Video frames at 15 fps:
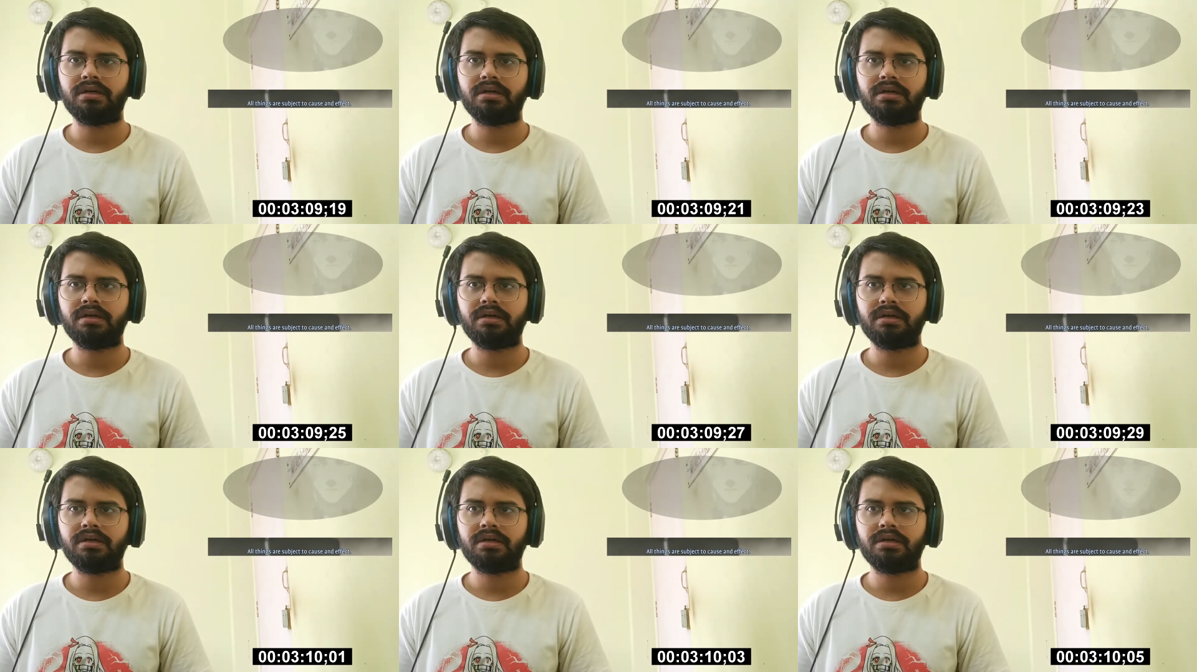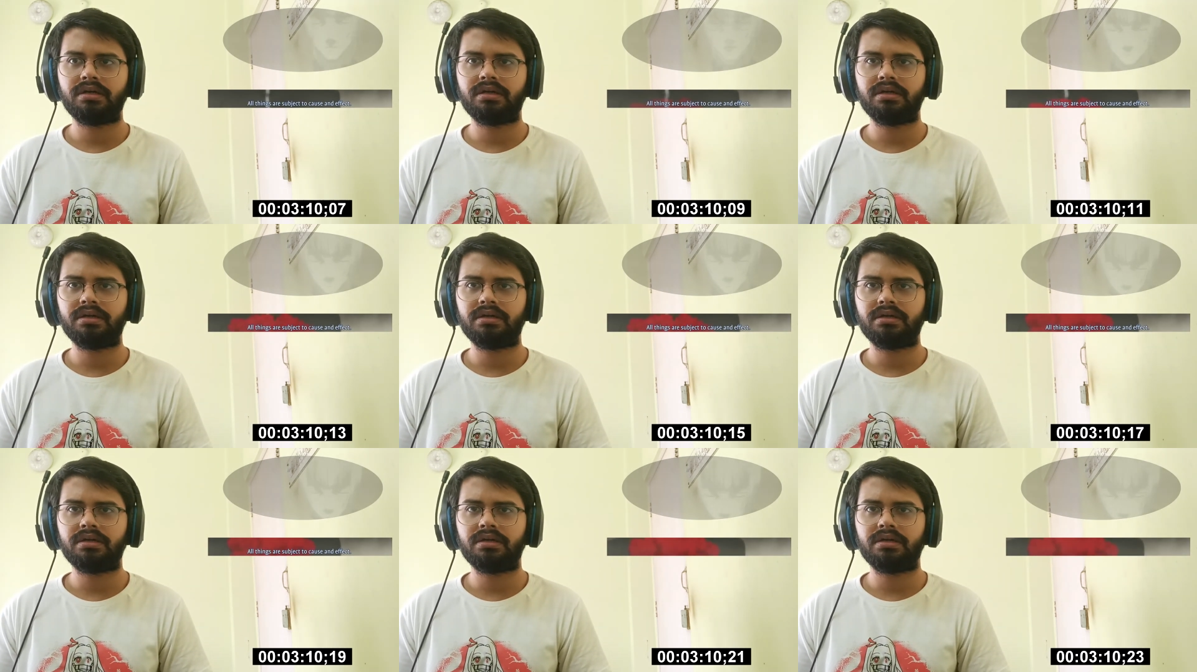
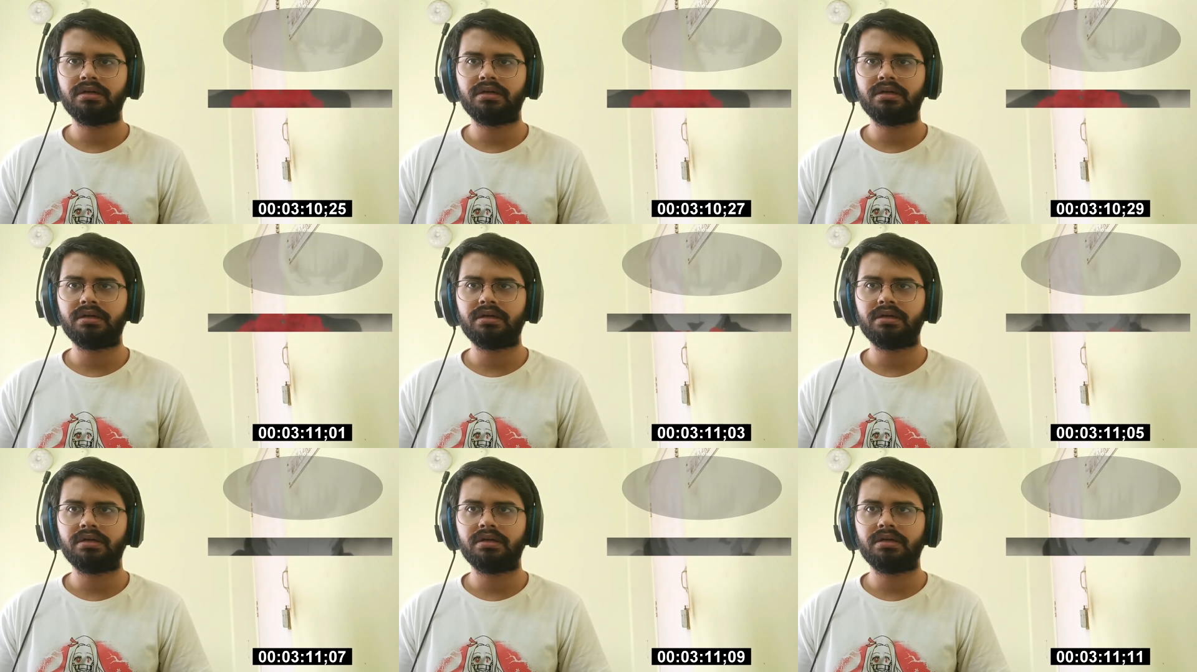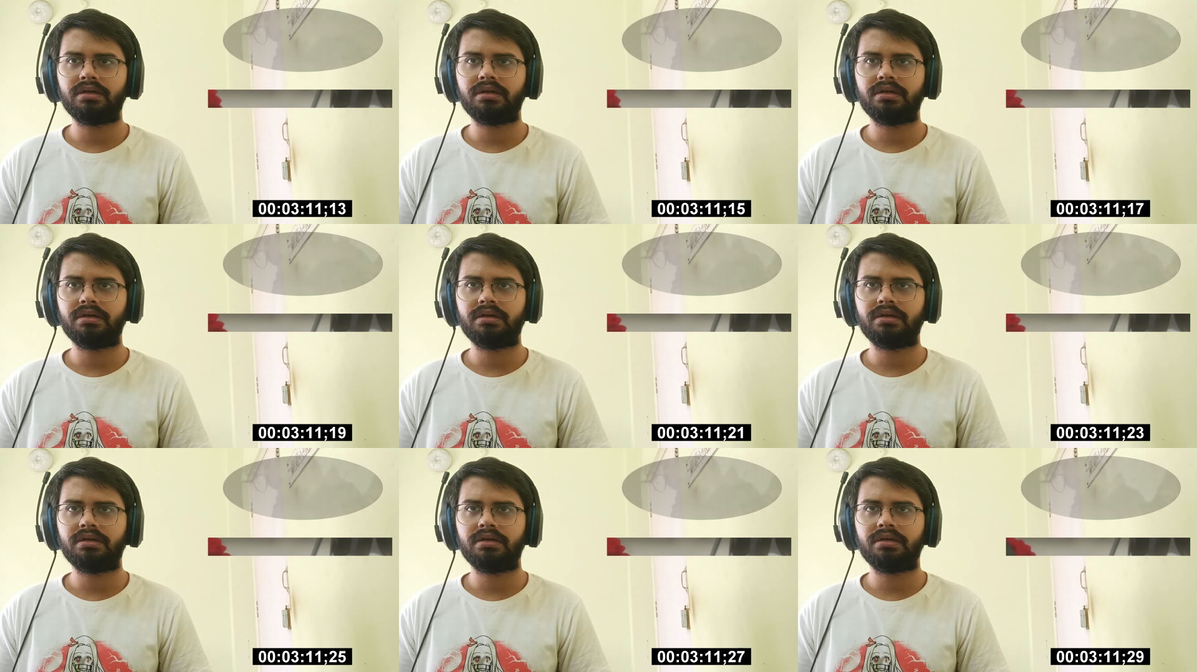
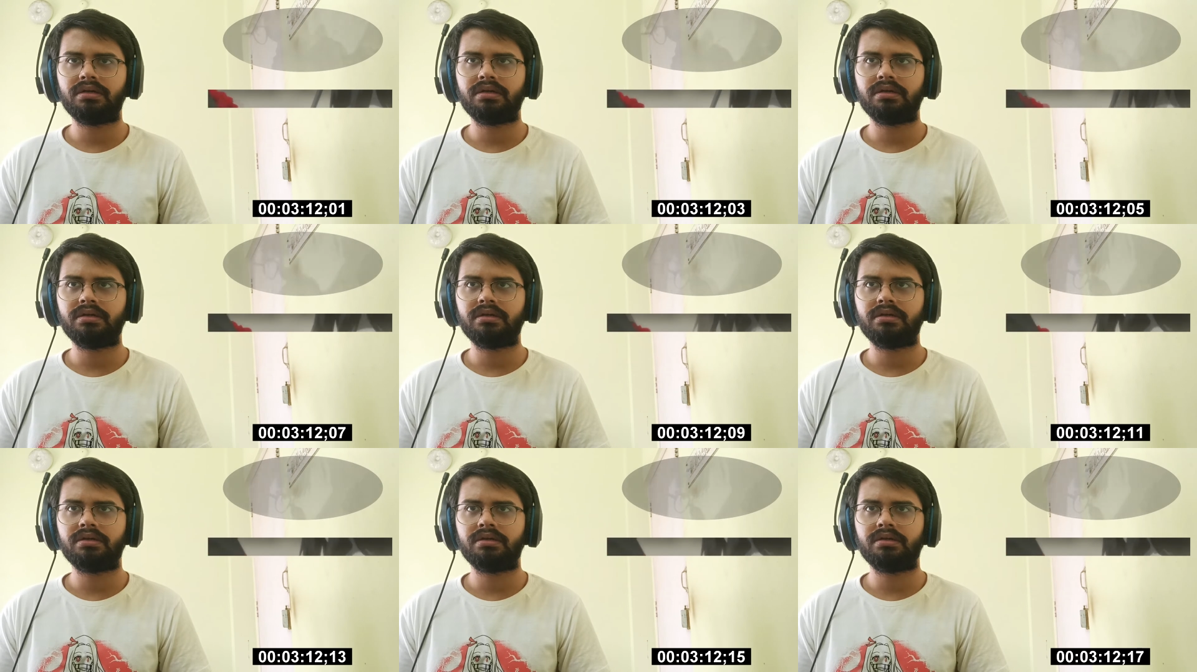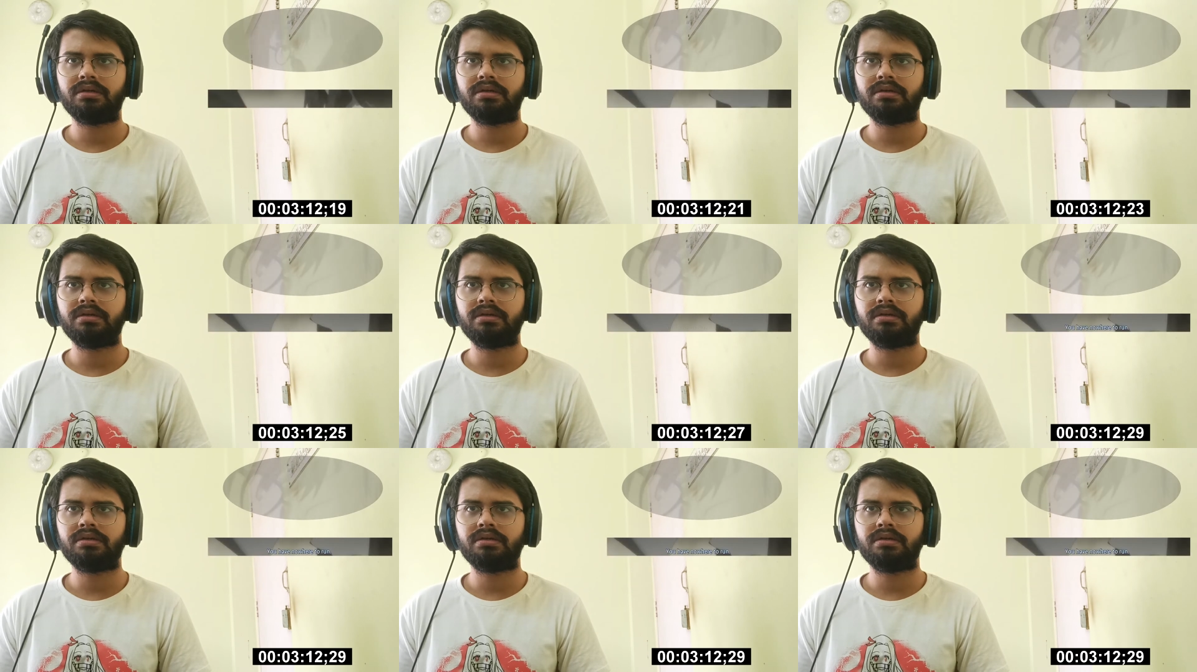Nobody speaks.